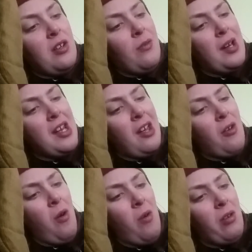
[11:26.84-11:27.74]
"Why not
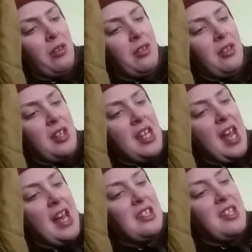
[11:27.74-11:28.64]
coal?" he
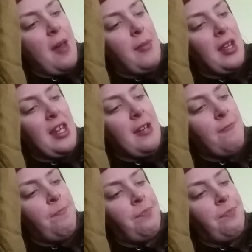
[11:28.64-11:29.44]
asked snappingly.